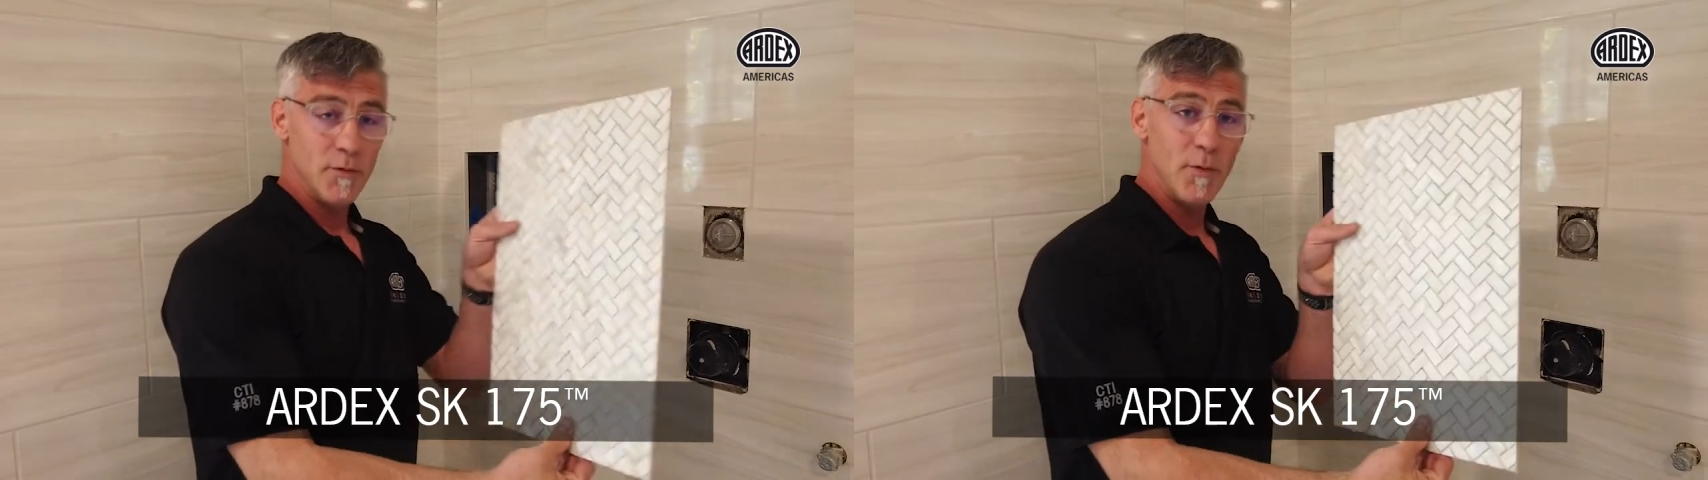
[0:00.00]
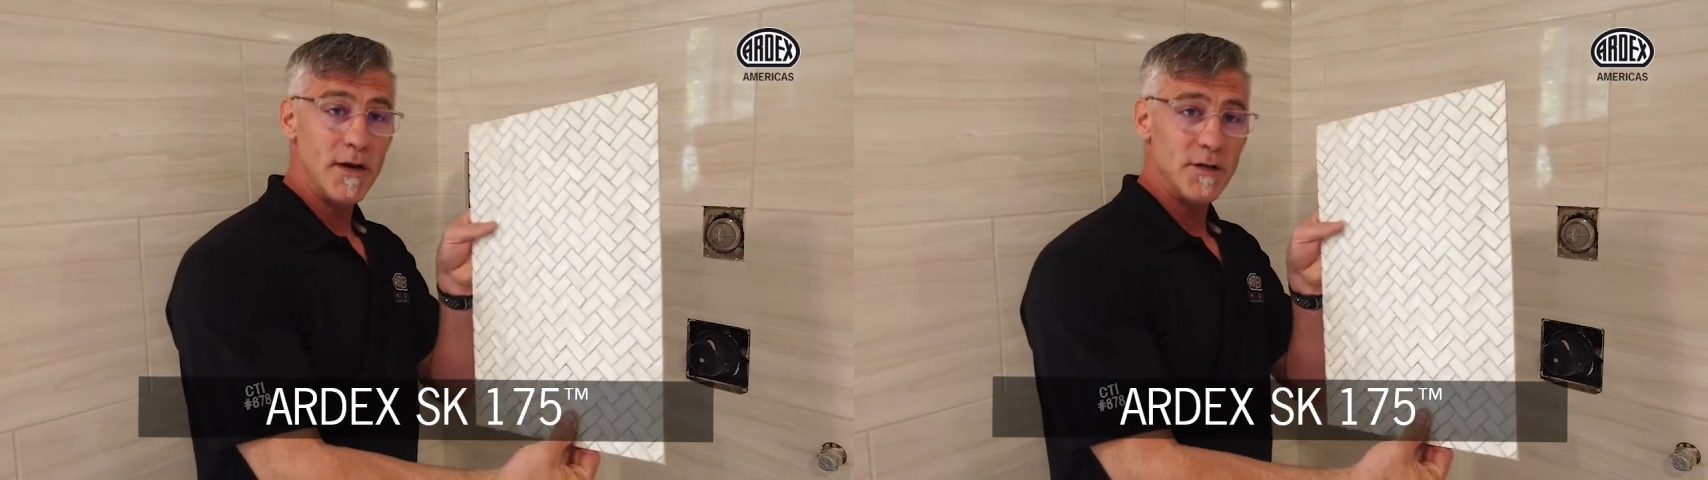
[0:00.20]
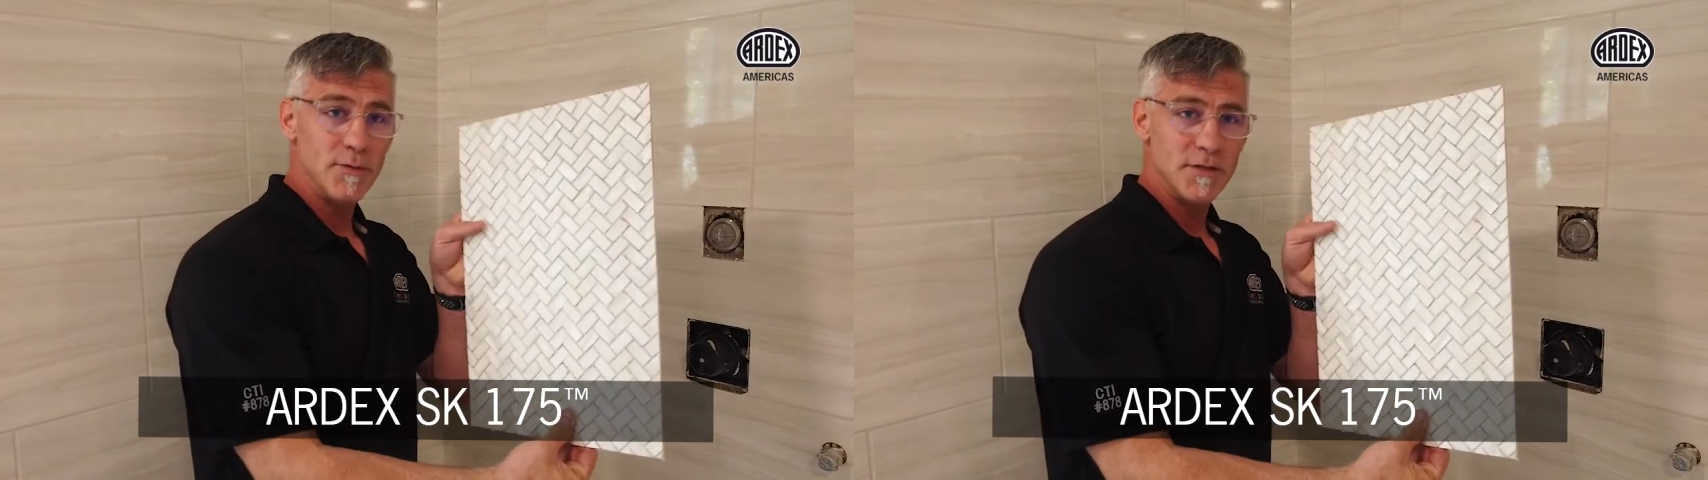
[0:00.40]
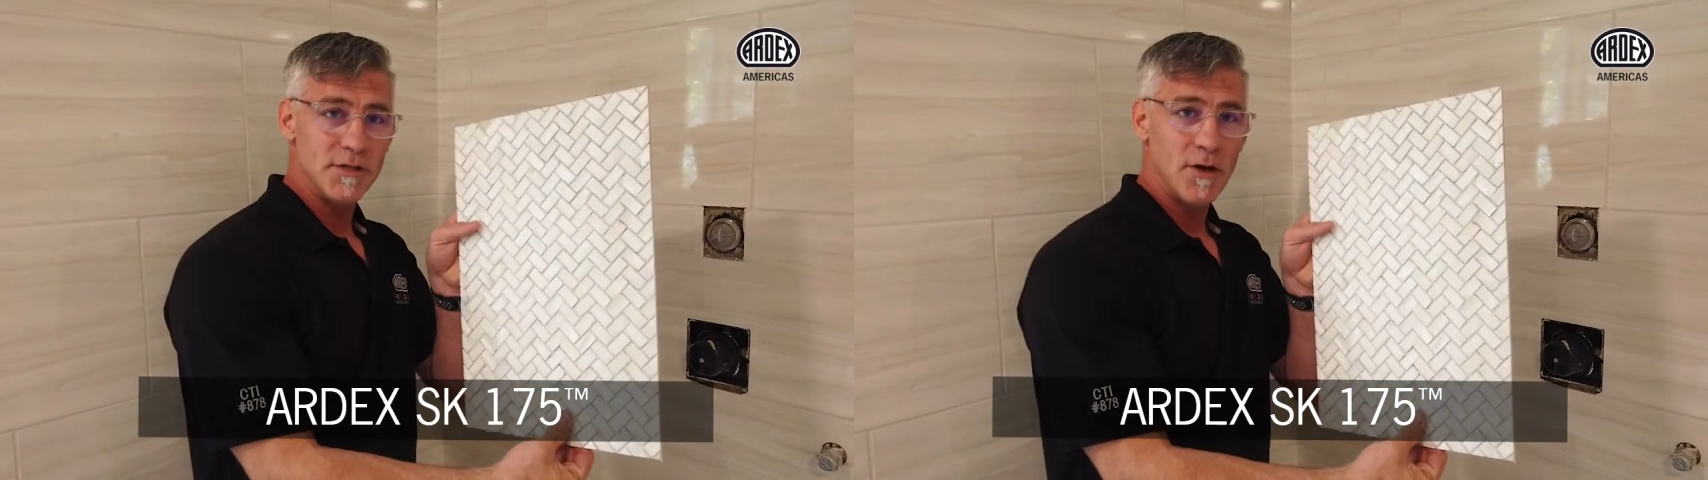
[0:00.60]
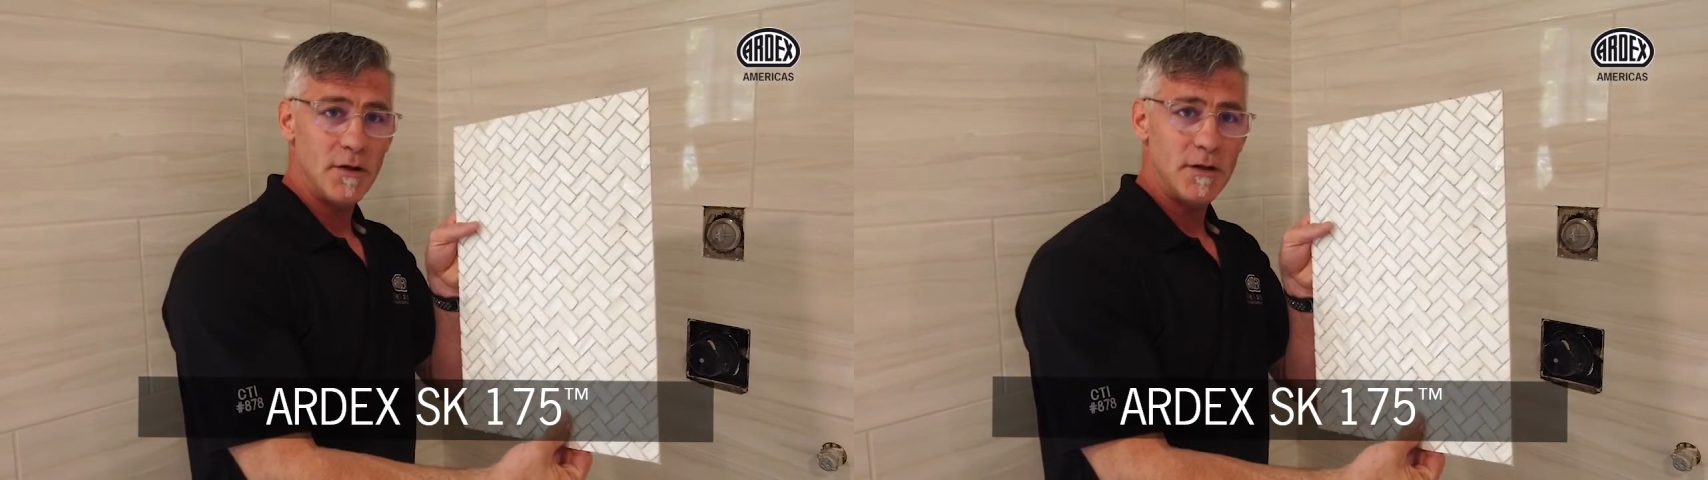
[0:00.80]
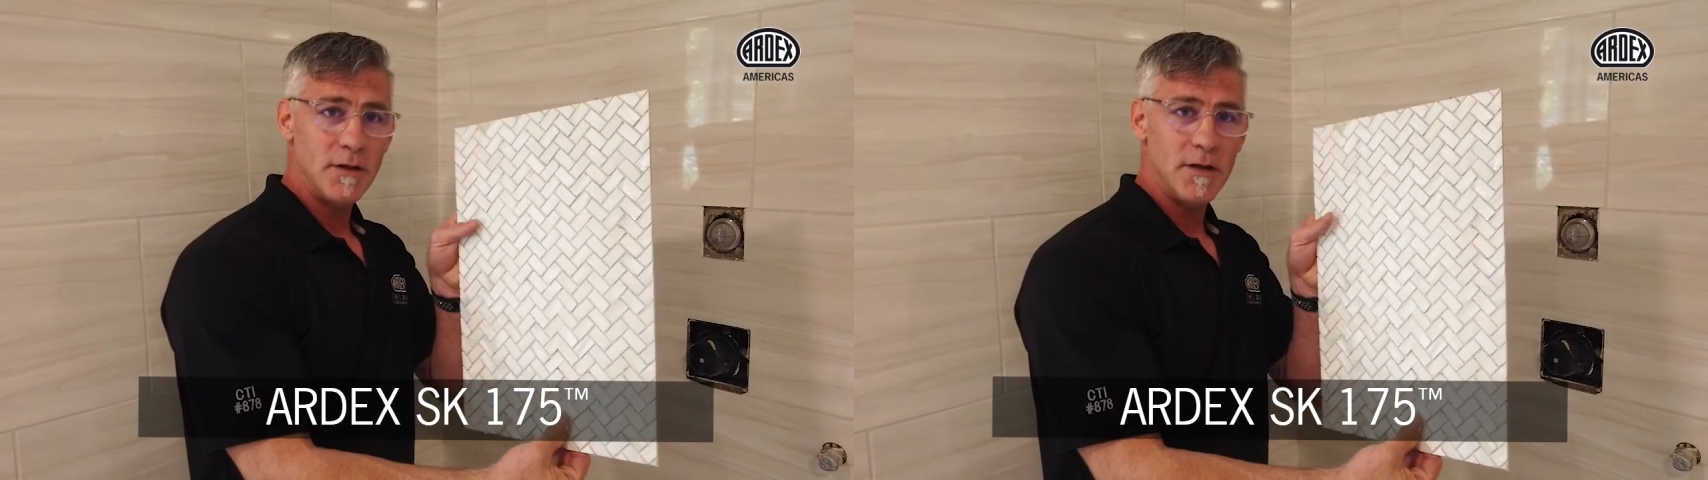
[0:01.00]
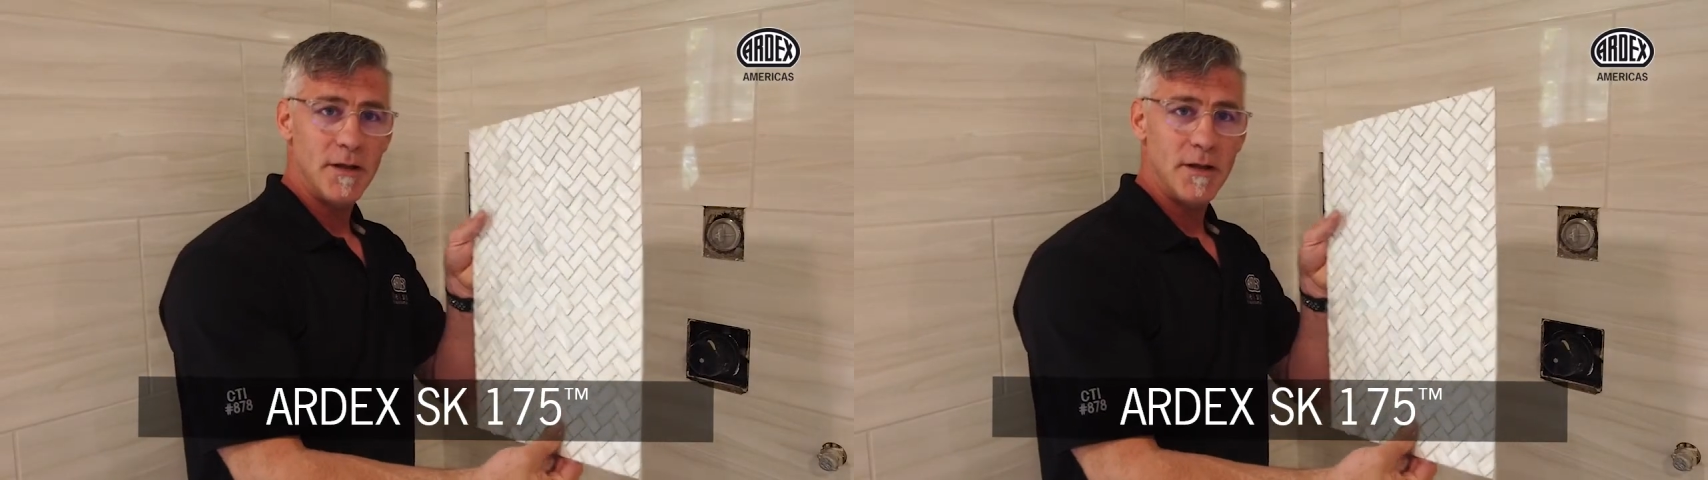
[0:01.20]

we're ready to install it